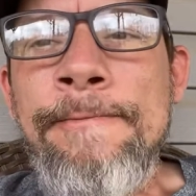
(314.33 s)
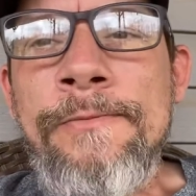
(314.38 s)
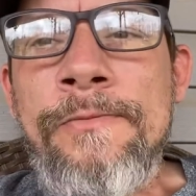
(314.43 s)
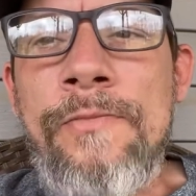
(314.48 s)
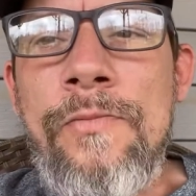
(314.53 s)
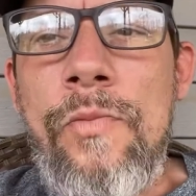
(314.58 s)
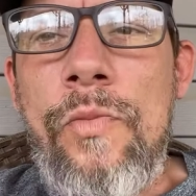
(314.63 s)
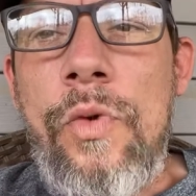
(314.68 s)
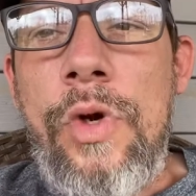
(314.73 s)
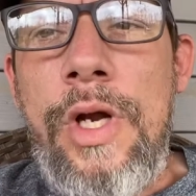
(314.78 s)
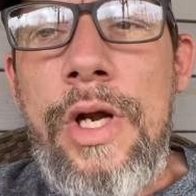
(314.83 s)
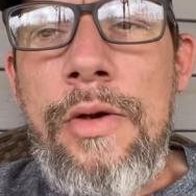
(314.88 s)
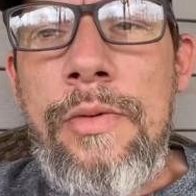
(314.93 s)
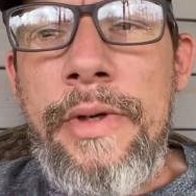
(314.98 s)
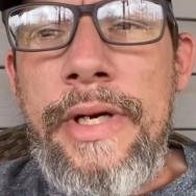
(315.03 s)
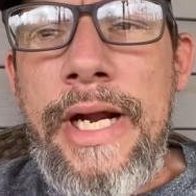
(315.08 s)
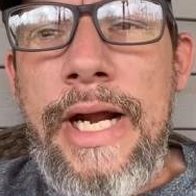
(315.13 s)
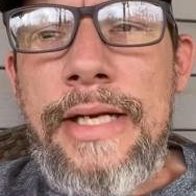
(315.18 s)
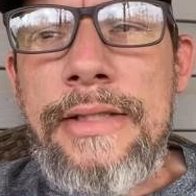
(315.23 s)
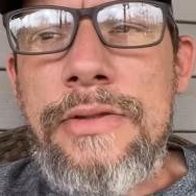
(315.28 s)
Well,
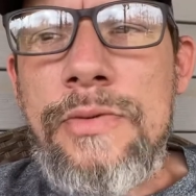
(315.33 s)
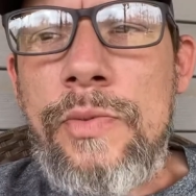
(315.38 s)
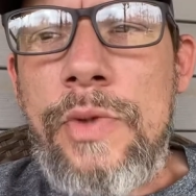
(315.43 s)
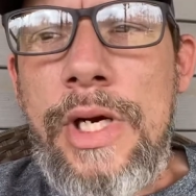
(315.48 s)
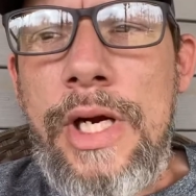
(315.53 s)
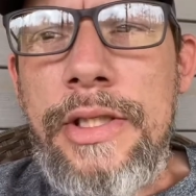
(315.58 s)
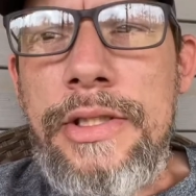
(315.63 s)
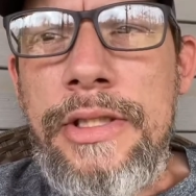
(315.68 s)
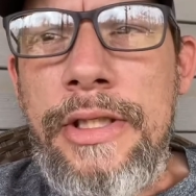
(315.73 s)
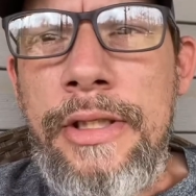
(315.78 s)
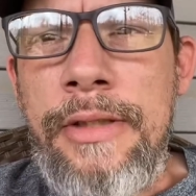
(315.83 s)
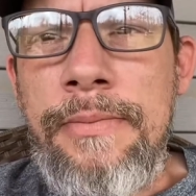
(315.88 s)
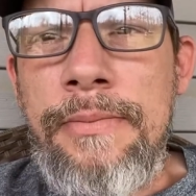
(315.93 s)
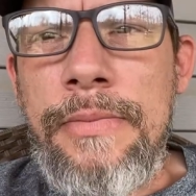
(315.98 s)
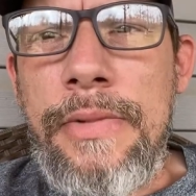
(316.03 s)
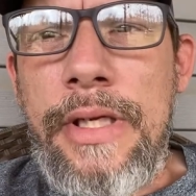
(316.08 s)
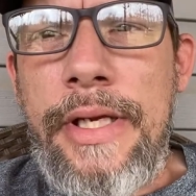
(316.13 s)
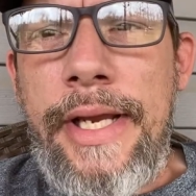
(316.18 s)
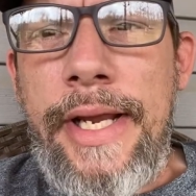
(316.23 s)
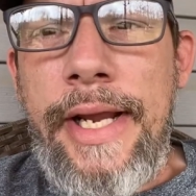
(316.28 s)
we got to watching
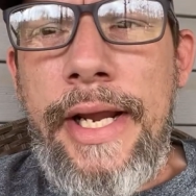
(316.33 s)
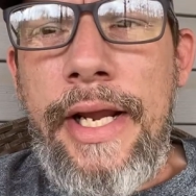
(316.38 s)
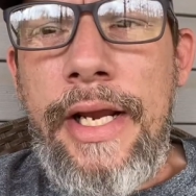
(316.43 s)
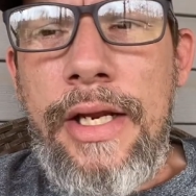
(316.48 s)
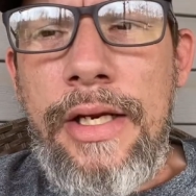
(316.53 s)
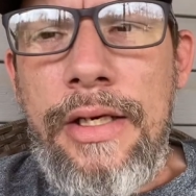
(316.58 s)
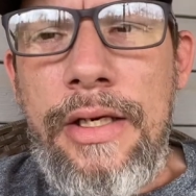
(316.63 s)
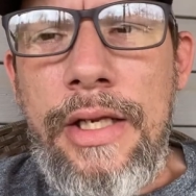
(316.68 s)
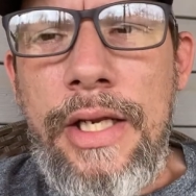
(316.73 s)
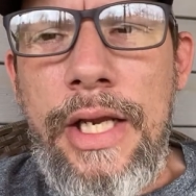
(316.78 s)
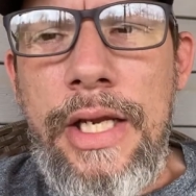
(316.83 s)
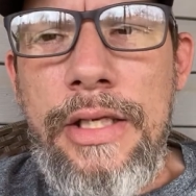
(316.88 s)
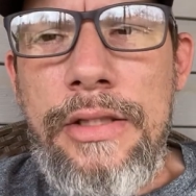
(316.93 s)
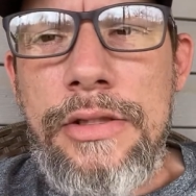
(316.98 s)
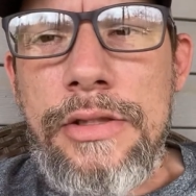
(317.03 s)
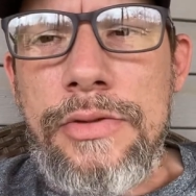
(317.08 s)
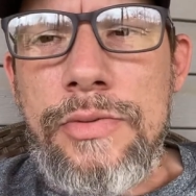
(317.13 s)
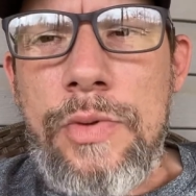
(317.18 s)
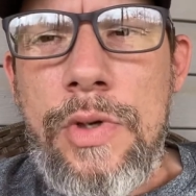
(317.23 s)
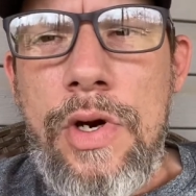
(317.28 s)
him, and he'd
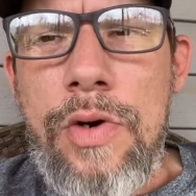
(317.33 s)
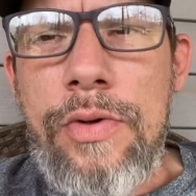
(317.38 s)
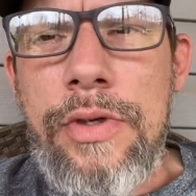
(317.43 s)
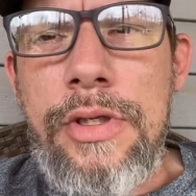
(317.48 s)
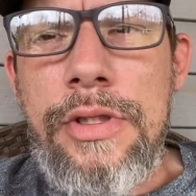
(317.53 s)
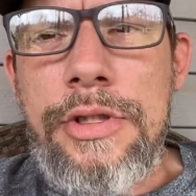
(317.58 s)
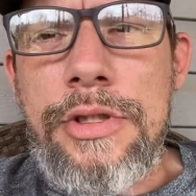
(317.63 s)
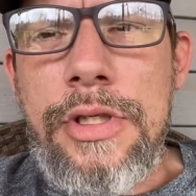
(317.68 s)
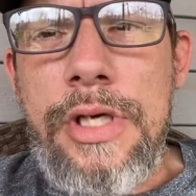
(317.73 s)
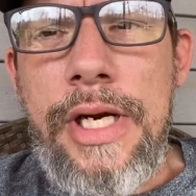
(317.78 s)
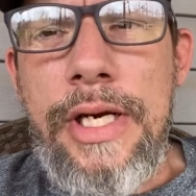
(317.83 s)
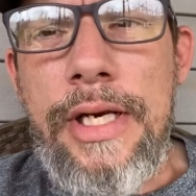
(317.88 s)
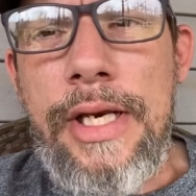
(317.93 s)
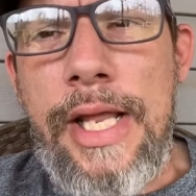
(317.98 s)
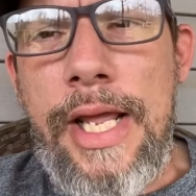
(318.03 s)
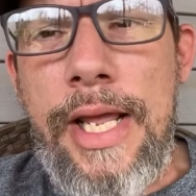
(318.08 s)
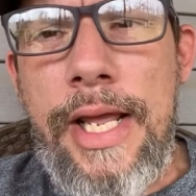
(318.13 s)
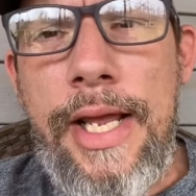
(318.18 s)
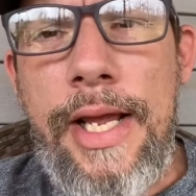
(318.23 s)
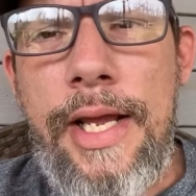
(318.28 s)
just walk in a straight
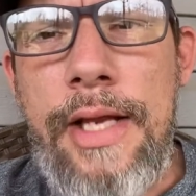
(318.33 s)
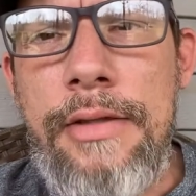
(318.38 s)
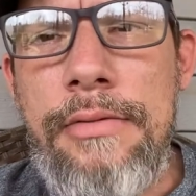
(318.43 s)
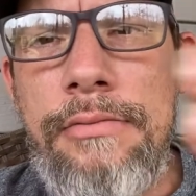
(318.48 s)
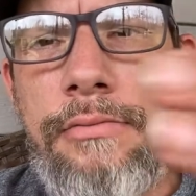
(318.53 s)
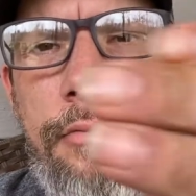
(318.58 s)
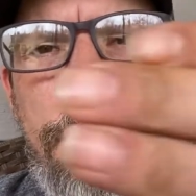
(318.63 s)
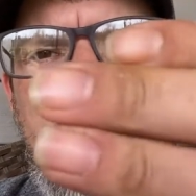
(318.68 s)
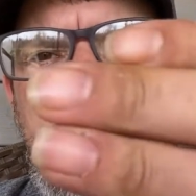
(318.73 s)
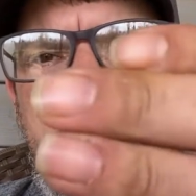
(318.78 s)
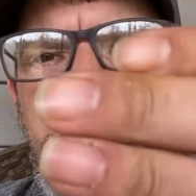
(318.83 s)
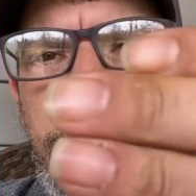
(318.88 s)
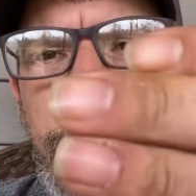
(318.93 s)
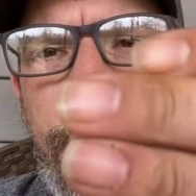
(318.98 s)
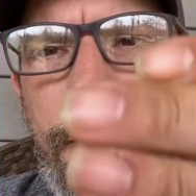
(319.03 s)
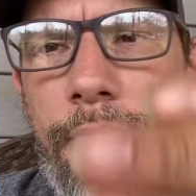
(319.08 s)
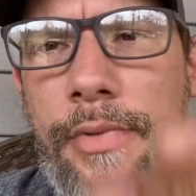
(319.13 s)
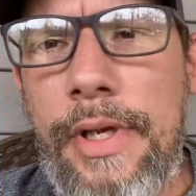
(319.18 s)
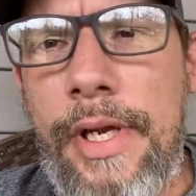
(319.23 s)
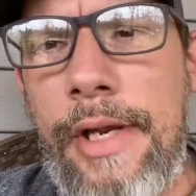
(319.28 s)
line
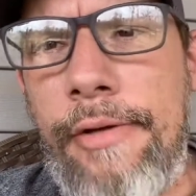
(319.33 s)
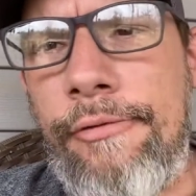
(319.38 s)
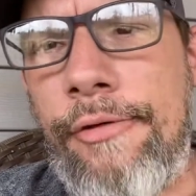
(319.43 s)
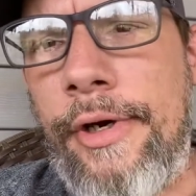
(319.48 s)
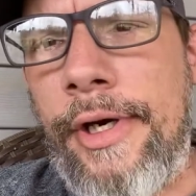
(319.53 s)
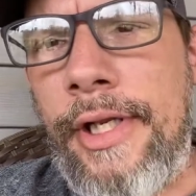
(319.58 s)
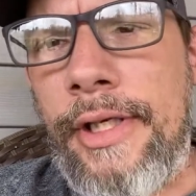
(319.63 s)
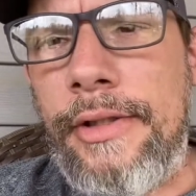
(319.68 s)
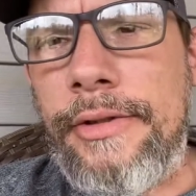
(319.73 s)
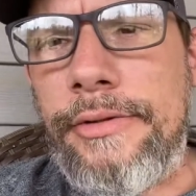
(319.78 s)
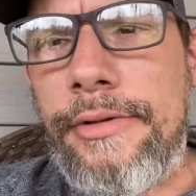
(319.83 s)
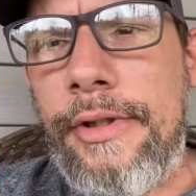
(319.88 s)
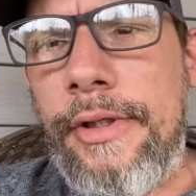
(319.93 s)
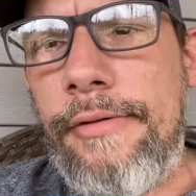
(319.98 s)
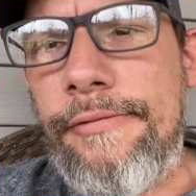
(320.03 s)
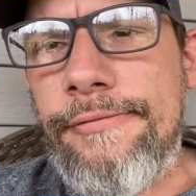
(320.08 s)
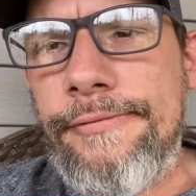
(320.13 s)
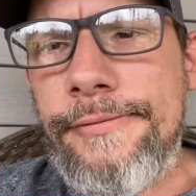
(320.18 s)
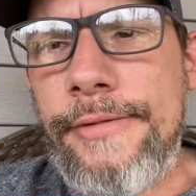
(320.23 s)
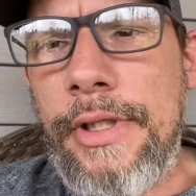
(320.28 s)
and run into
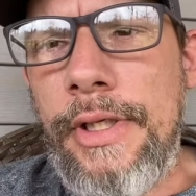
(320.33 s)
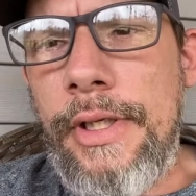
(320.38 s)
stuff.